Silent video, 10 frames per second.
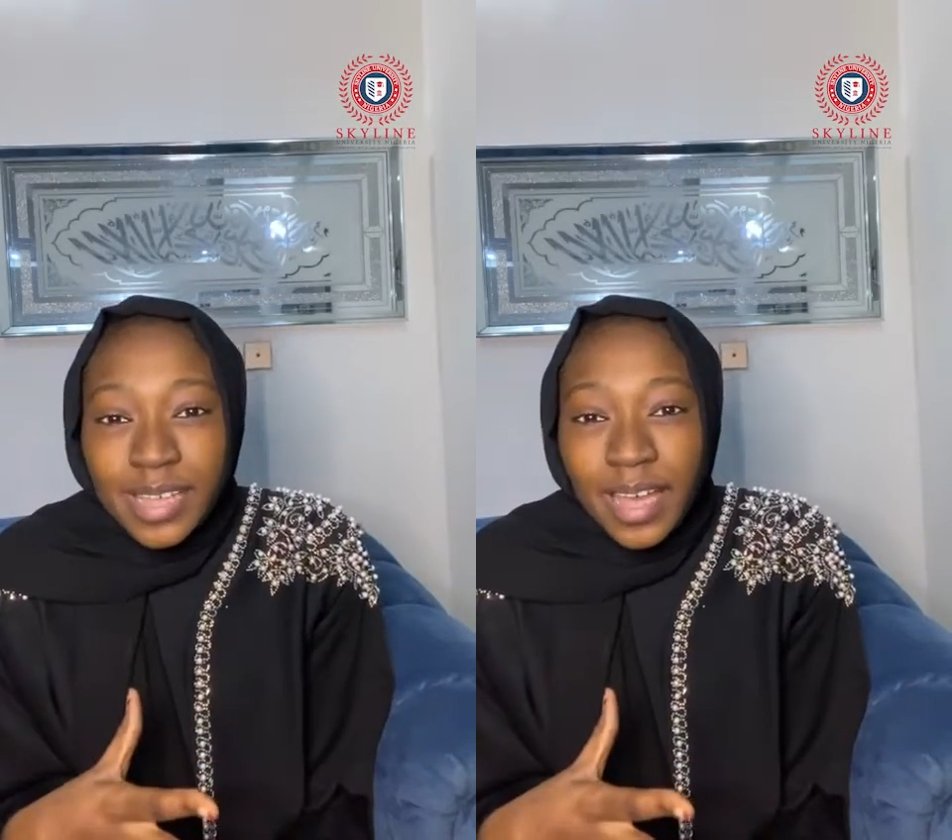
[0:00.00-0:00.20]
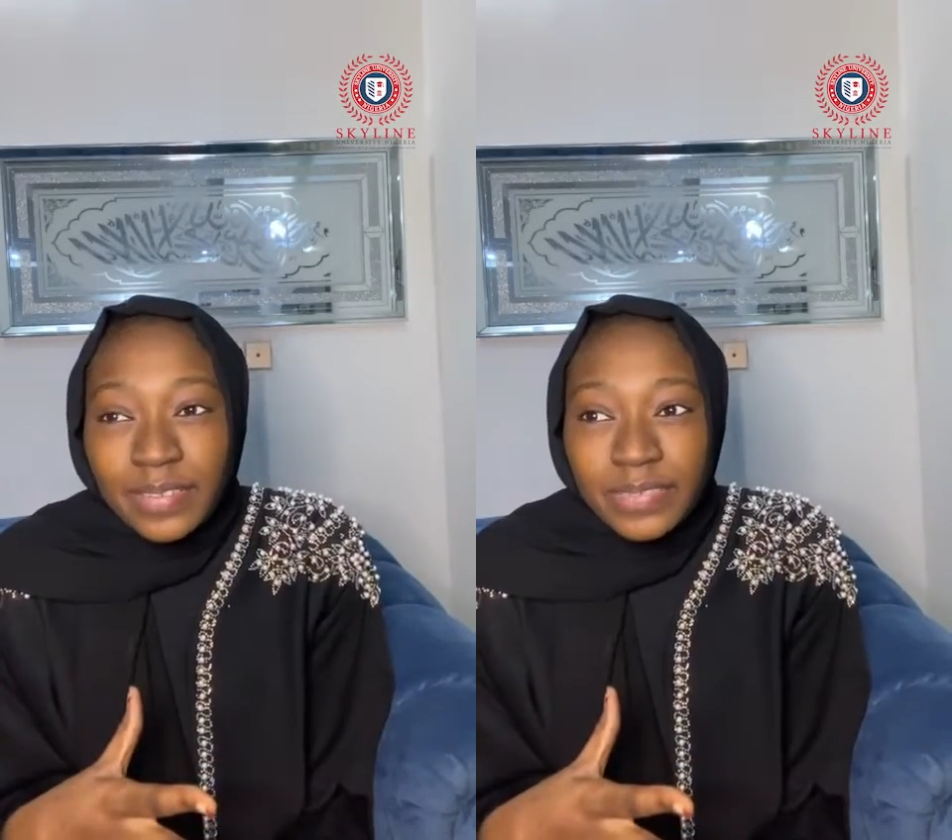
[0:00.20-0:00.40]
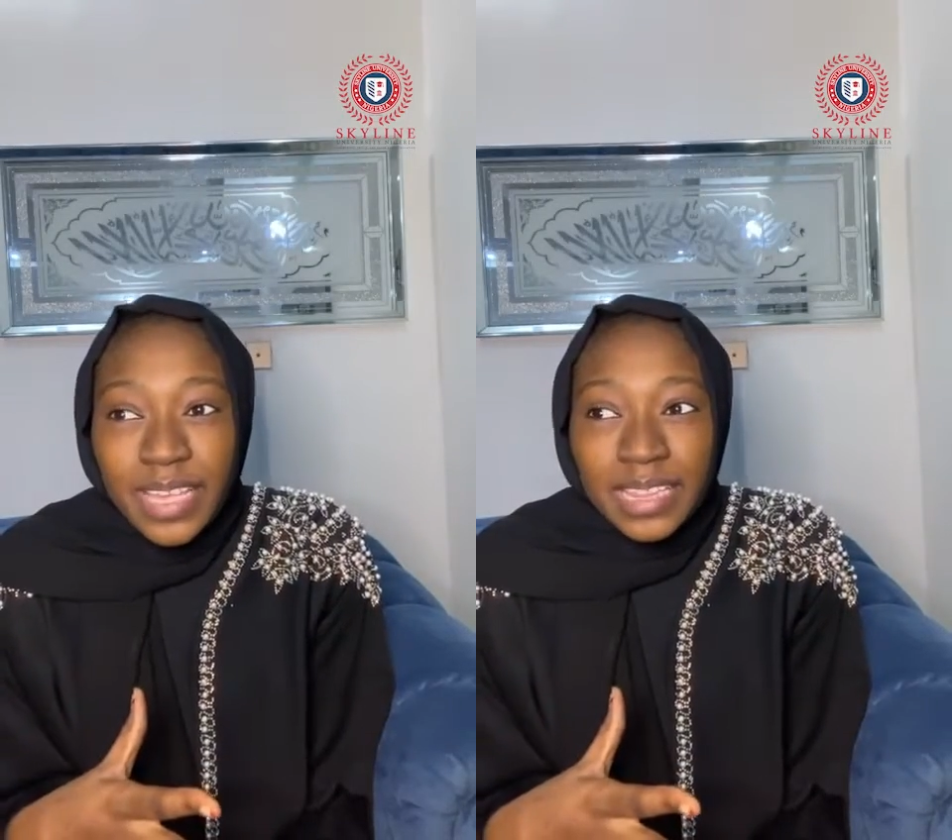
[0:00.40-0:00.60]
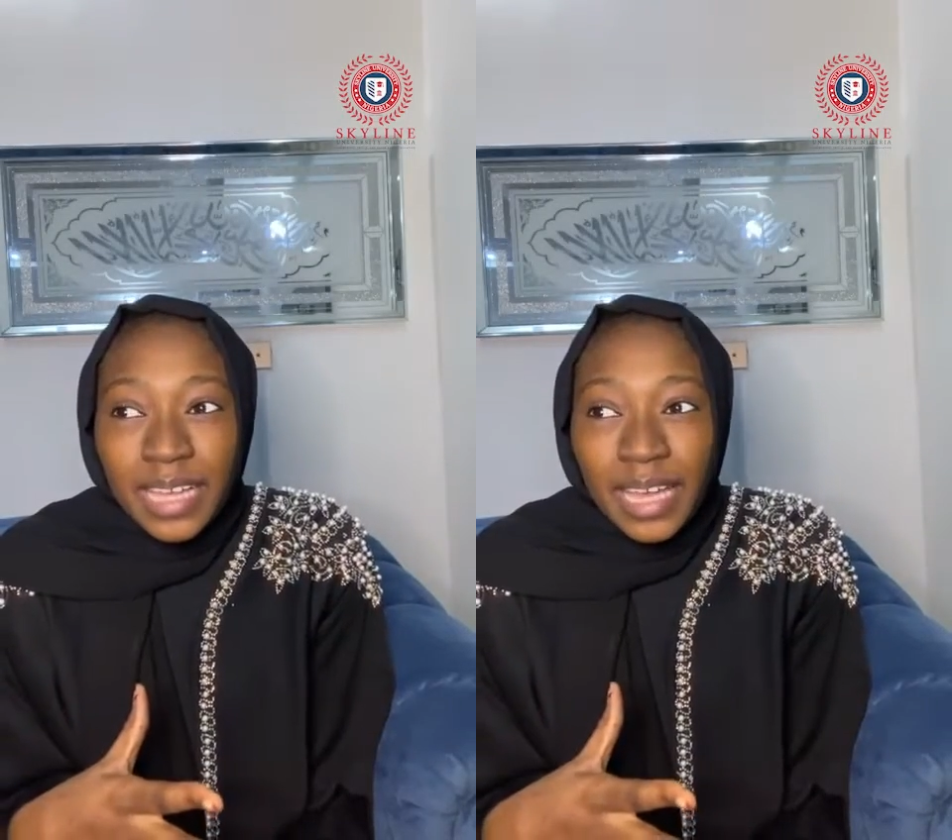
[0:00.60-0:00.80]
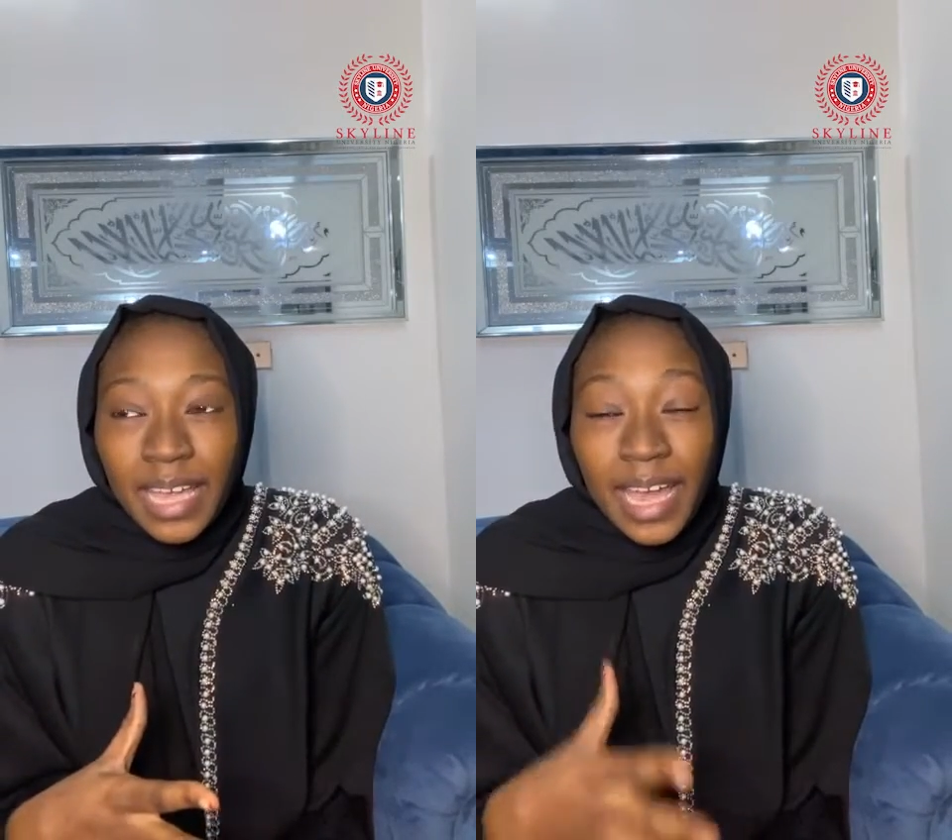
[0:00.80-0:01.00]
I feel
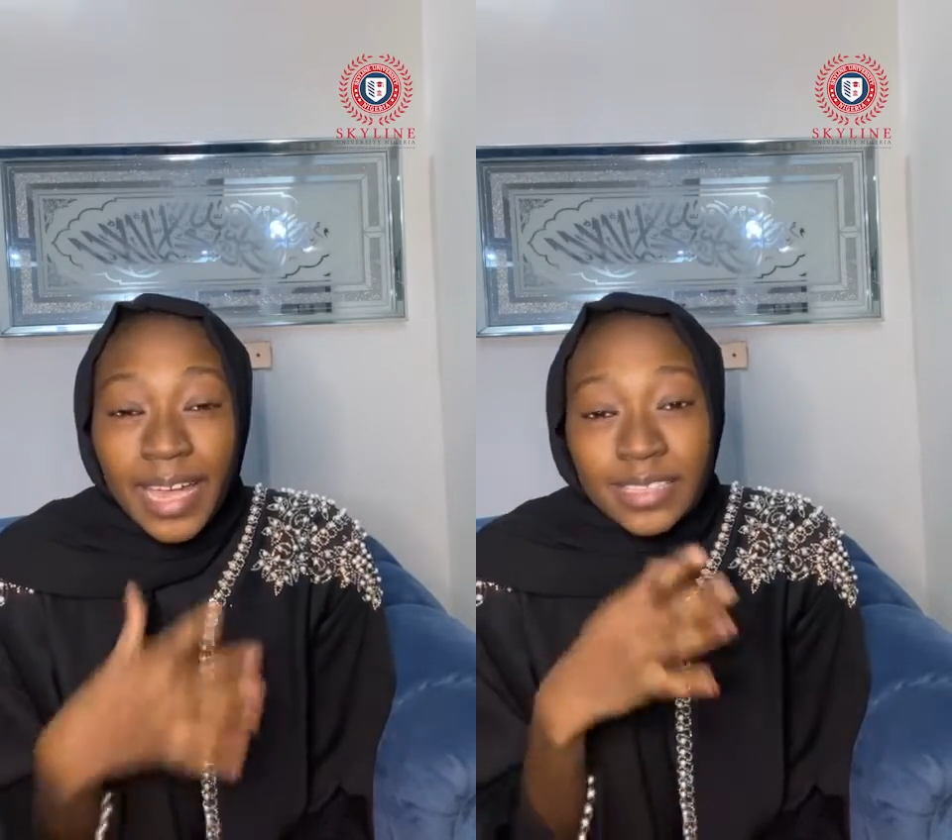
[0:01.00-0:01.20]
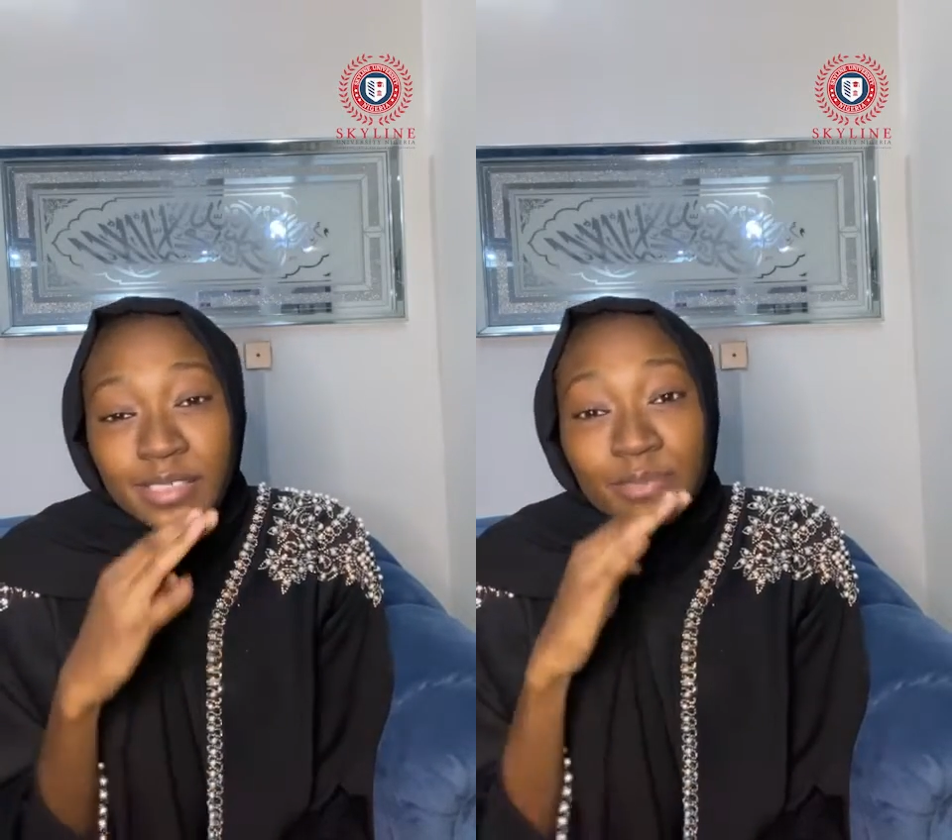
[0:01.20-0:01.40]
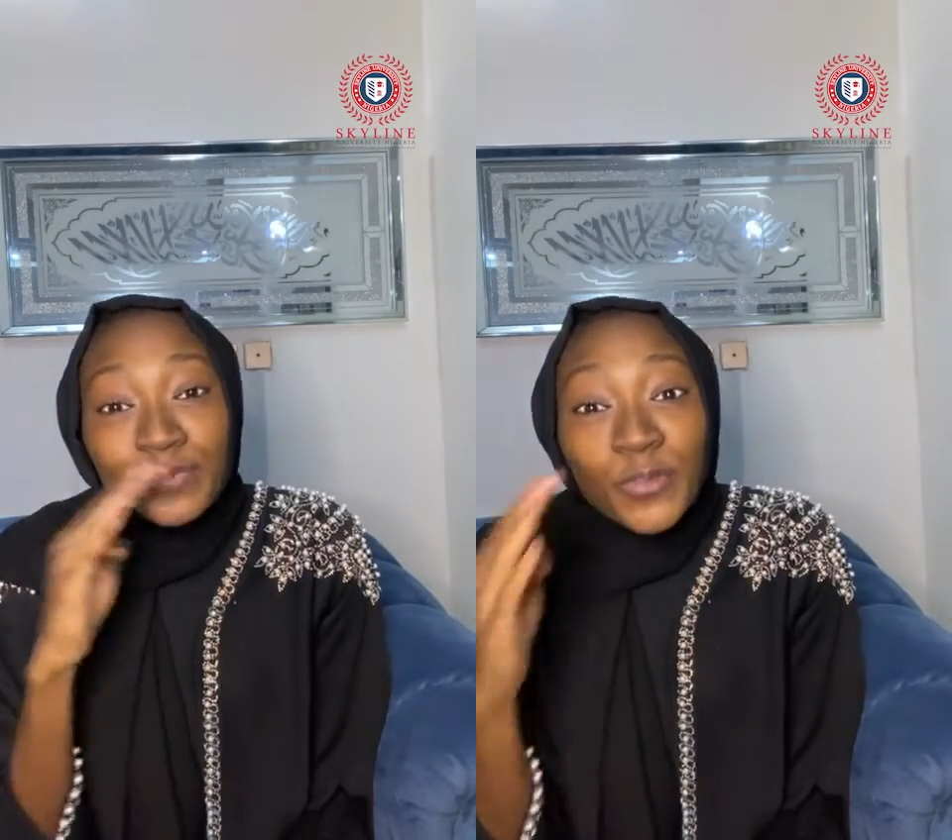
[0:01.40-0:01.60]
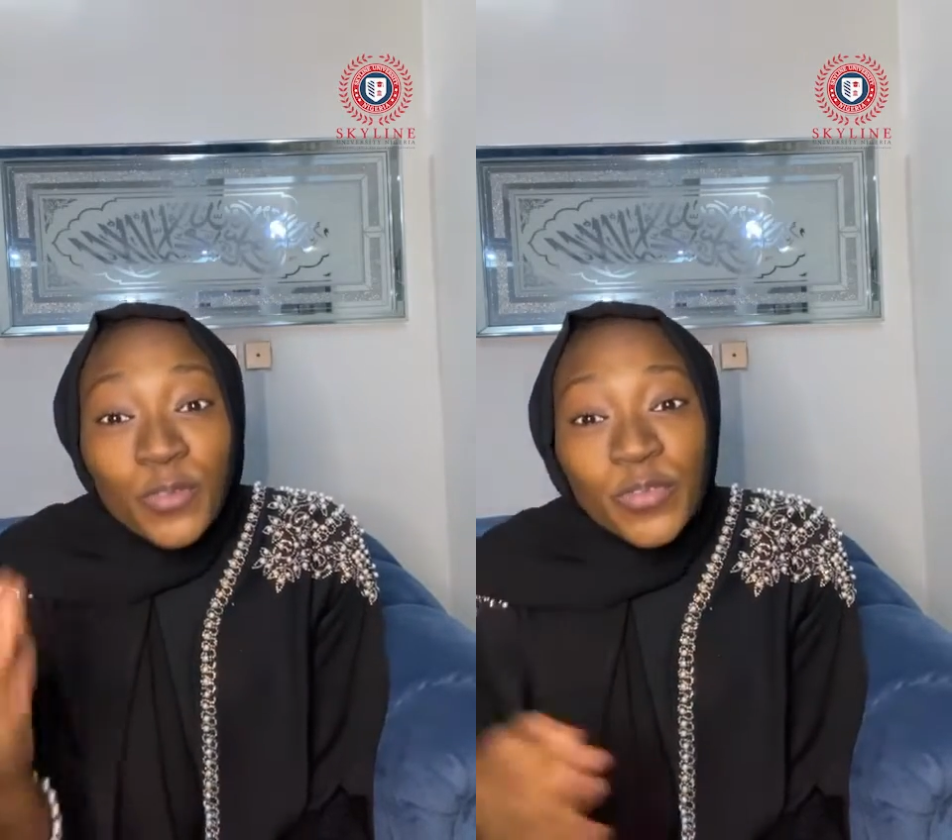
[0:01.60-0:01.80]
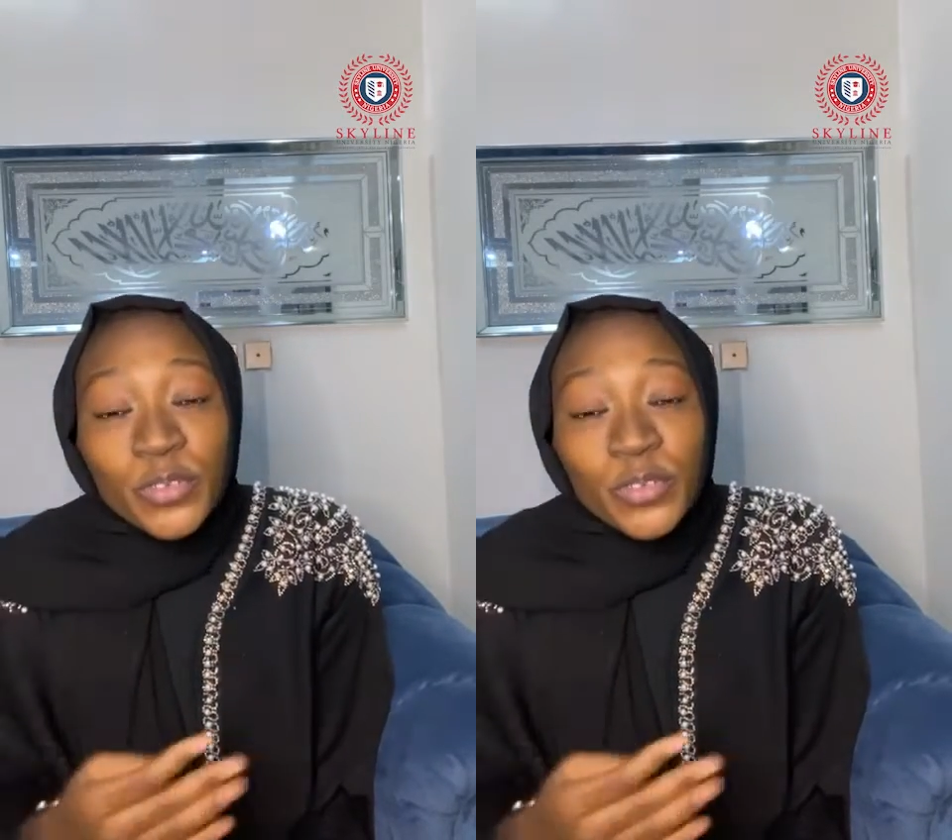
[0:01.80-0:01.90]
like I had to move